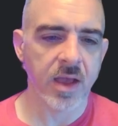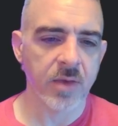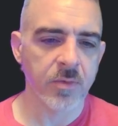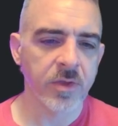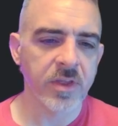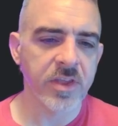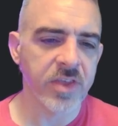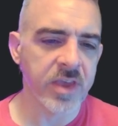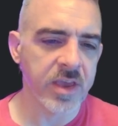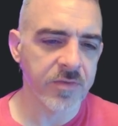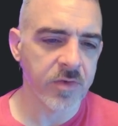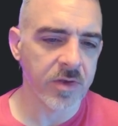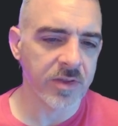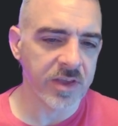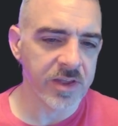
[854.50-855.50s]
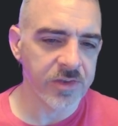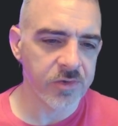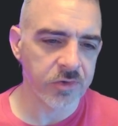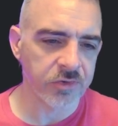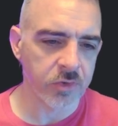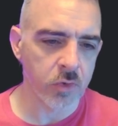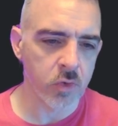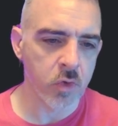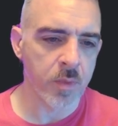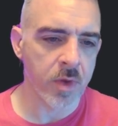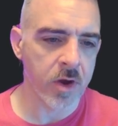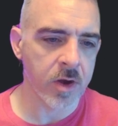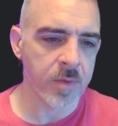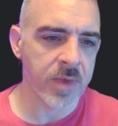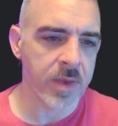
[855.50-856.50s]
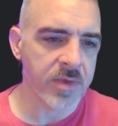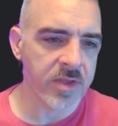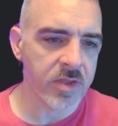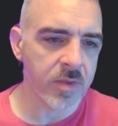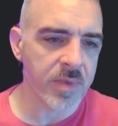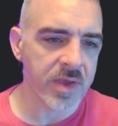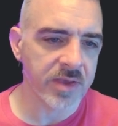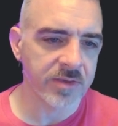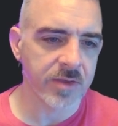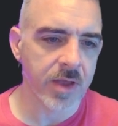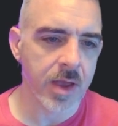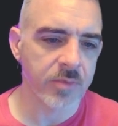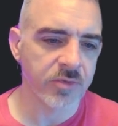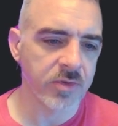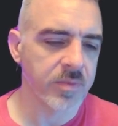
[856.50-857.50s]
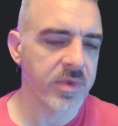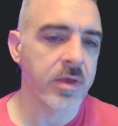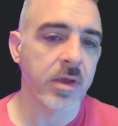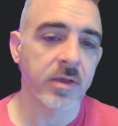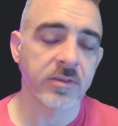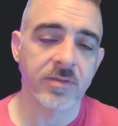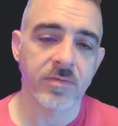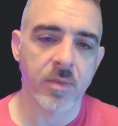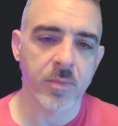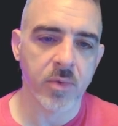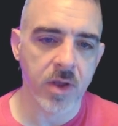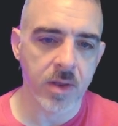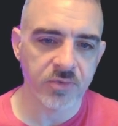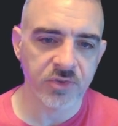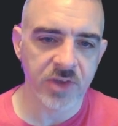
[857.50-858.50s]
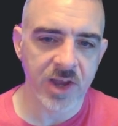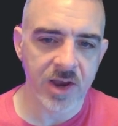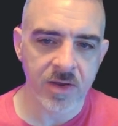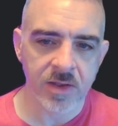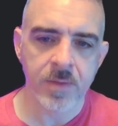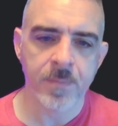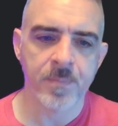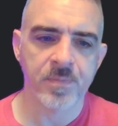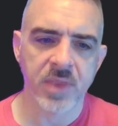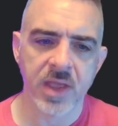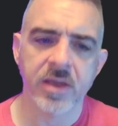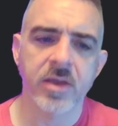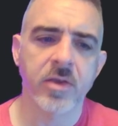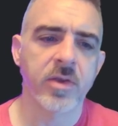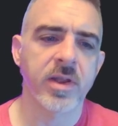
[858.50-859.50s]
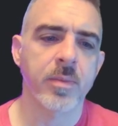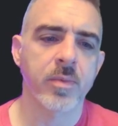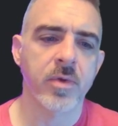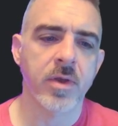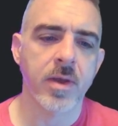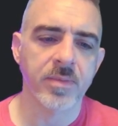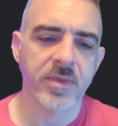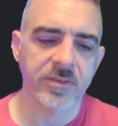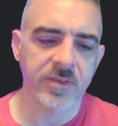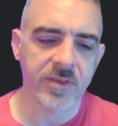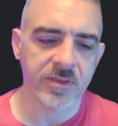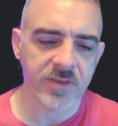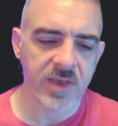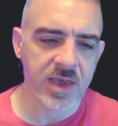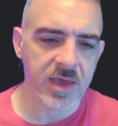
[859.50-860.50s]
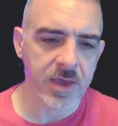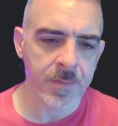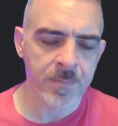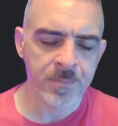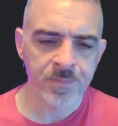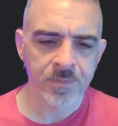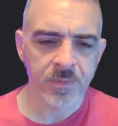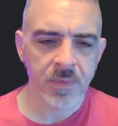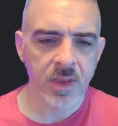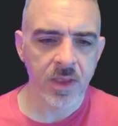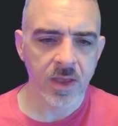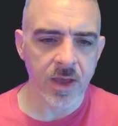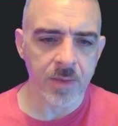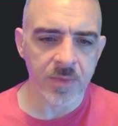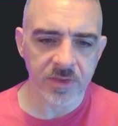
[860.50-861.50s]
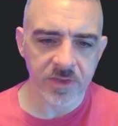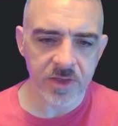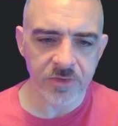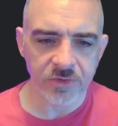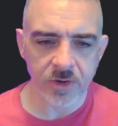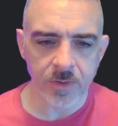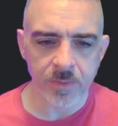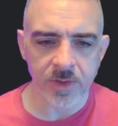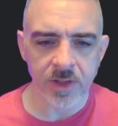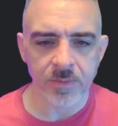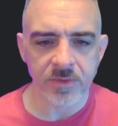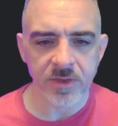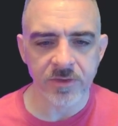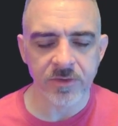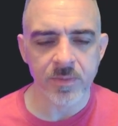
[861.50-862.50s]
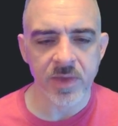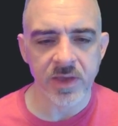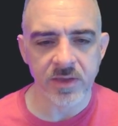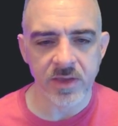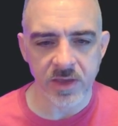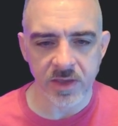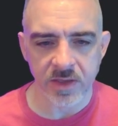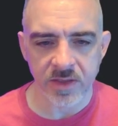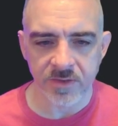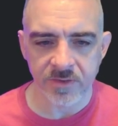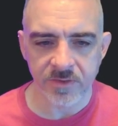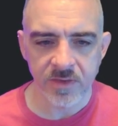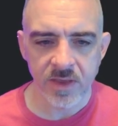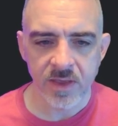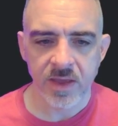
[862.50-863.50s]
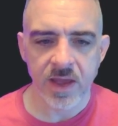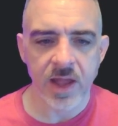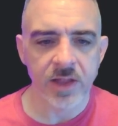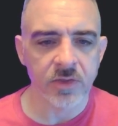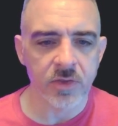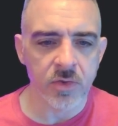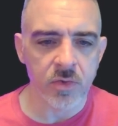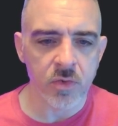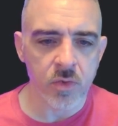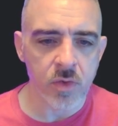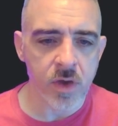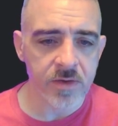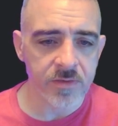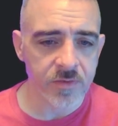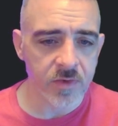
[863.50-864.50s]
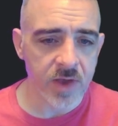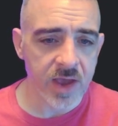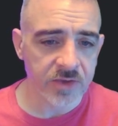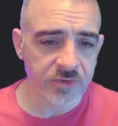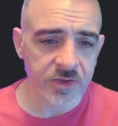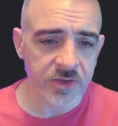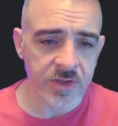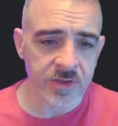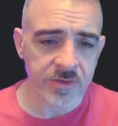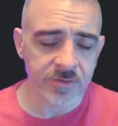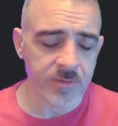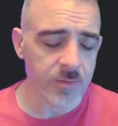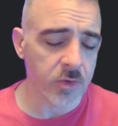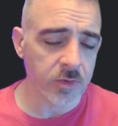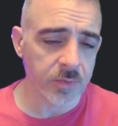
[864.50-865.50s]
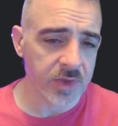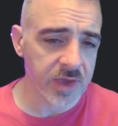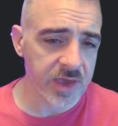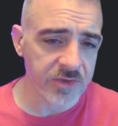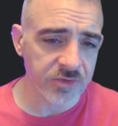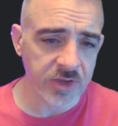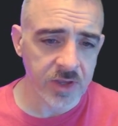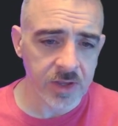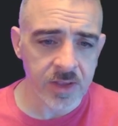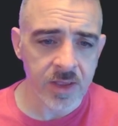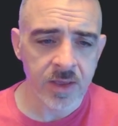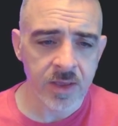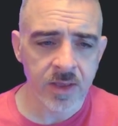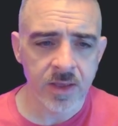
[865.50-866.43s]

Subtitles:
I really think for teachers, Google Bard may be the best option because of the prompt sharing. I could create a prompt that says, hey, I'm a teacher, but I'm teaching my kids how to do fractions and multiplication,